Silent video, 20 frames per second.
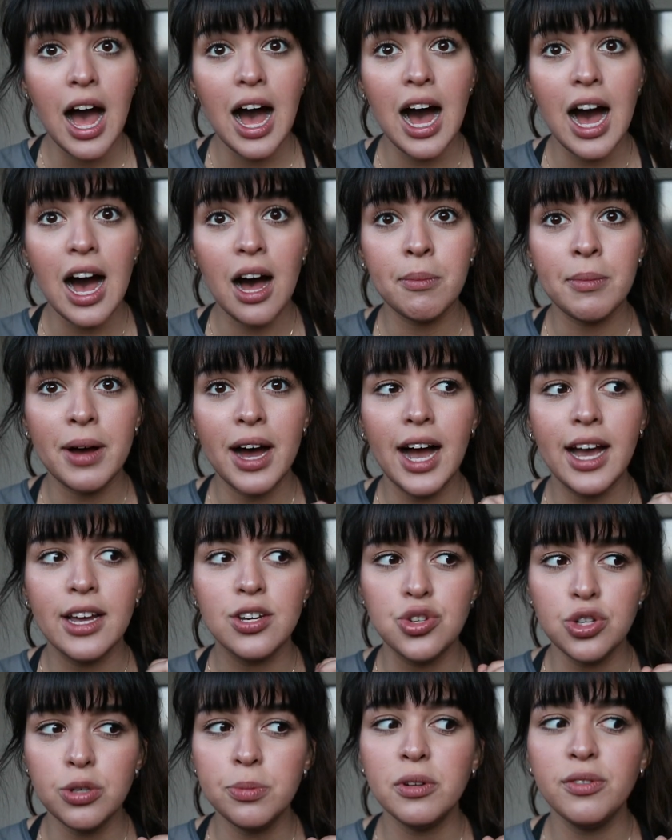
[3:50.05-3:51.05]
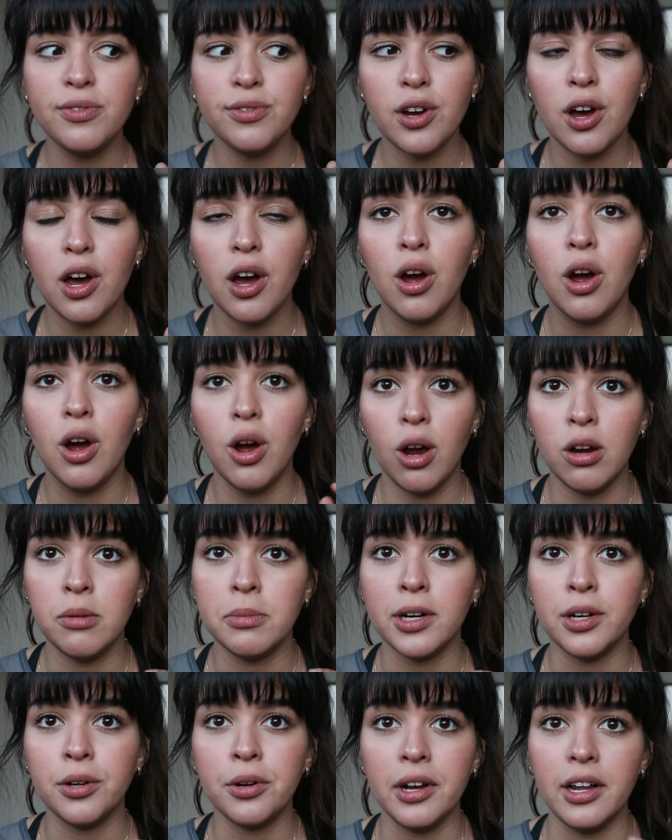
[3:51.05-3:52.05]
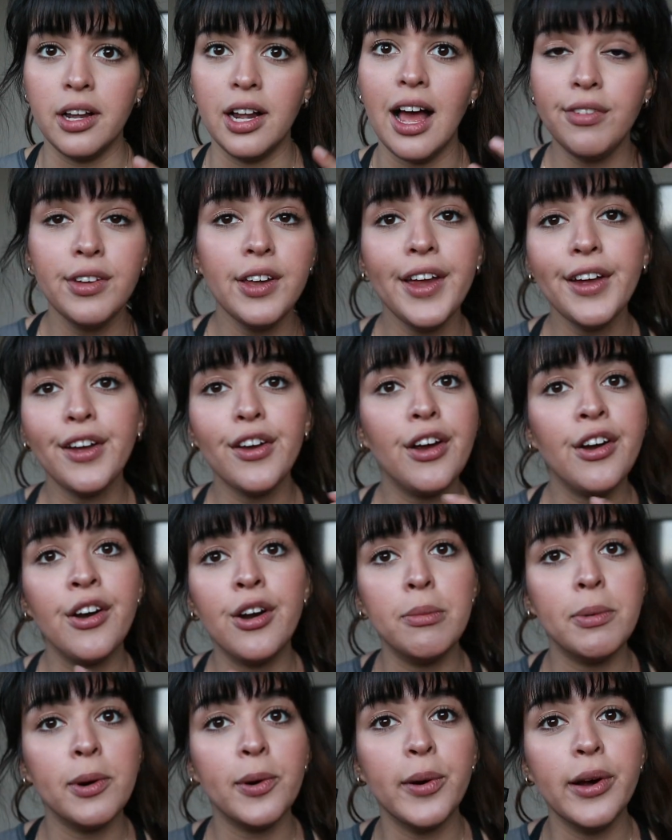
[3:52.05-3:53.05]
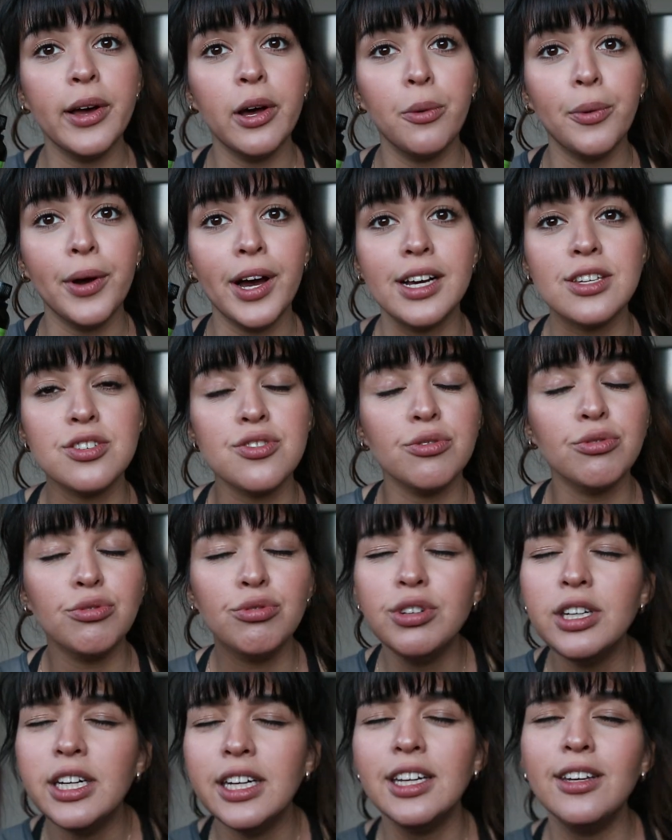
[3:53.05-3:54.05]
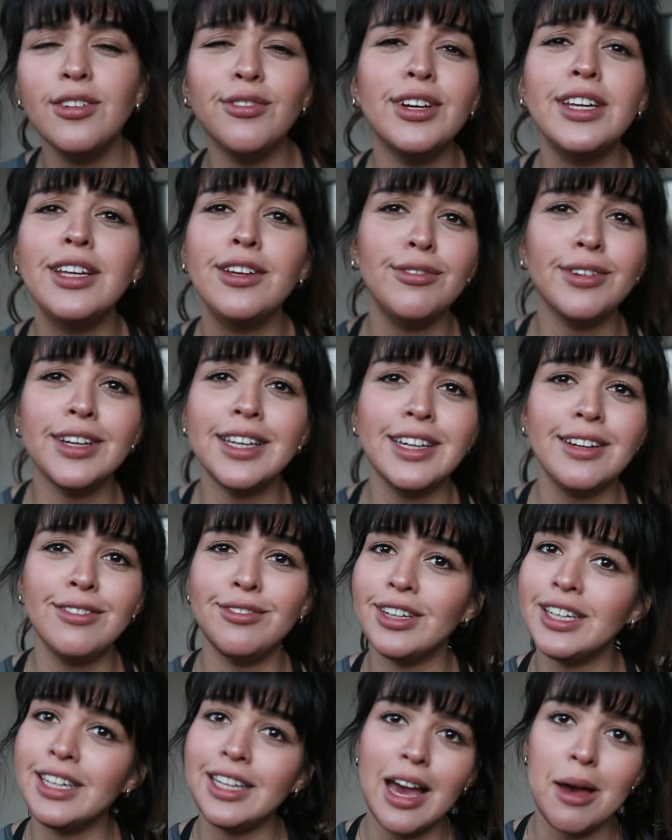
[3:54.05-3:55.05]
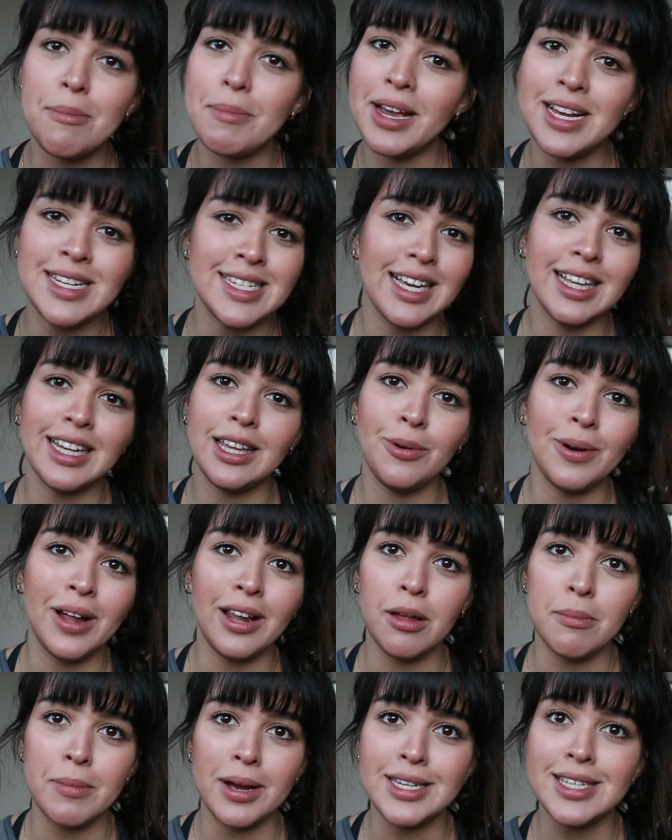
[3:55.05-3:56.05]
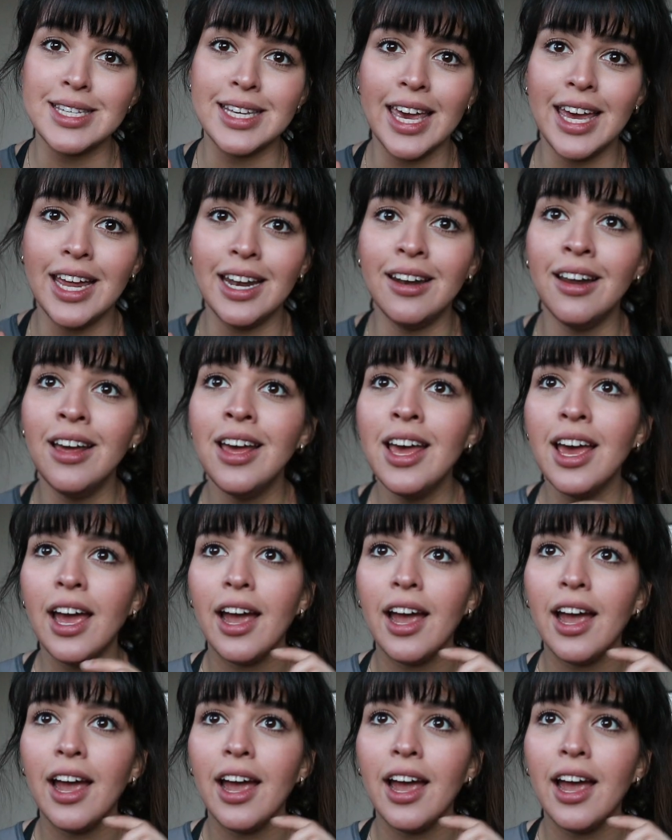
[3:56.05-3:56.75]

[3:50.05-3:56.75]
Um, I do prefer jojoba oil. I feel like jojoba oil works really, really, really, really amazingly well on my skin.